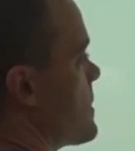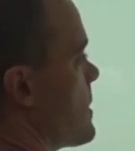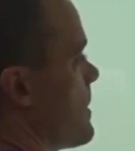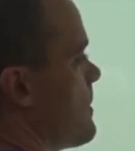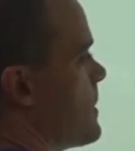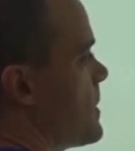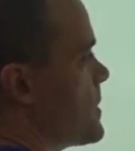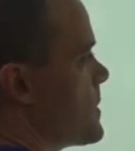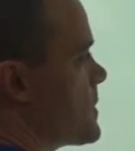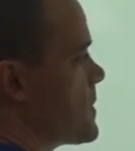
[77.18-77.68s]
I'm
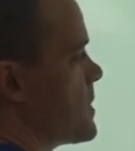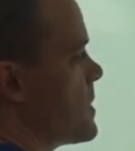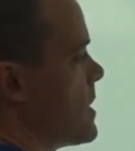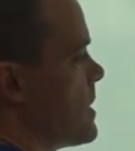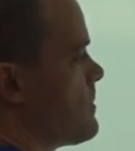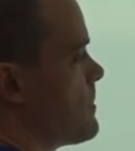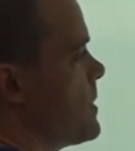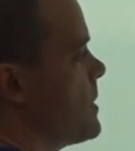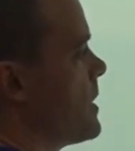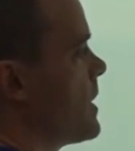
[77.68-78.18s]
going to
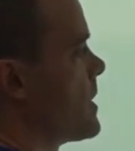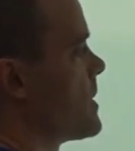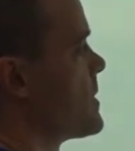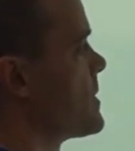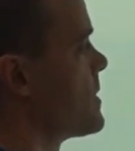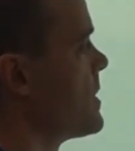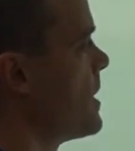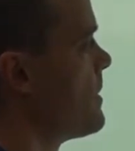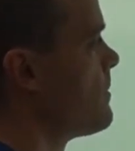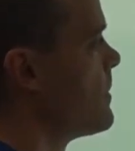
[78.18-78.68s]
skip the next
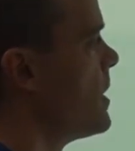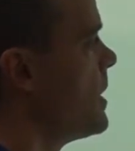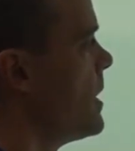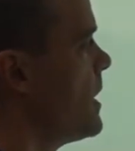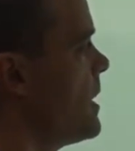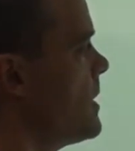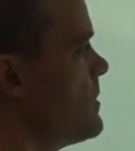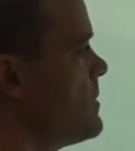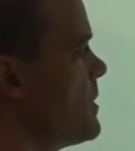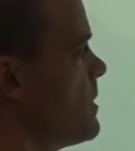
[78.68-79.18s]
step
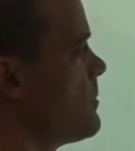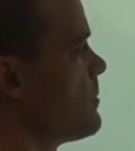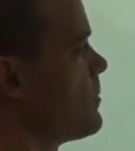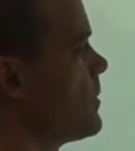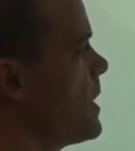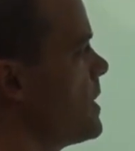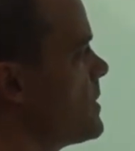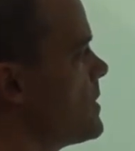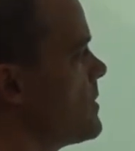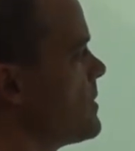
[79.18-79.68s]
and jump
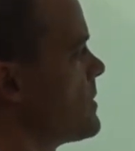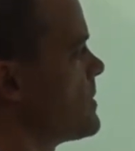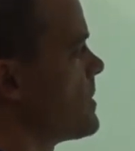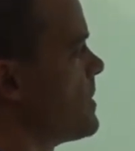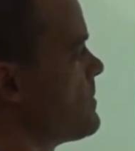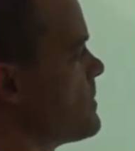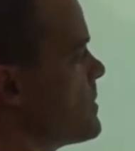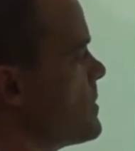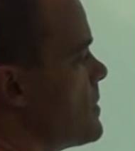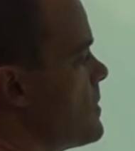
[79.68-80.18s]
right to the
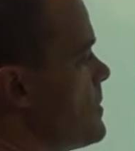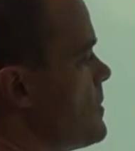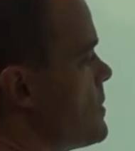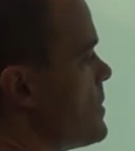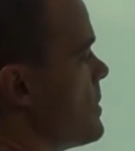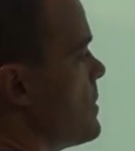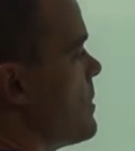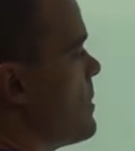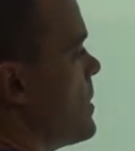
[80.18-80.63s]
substitution.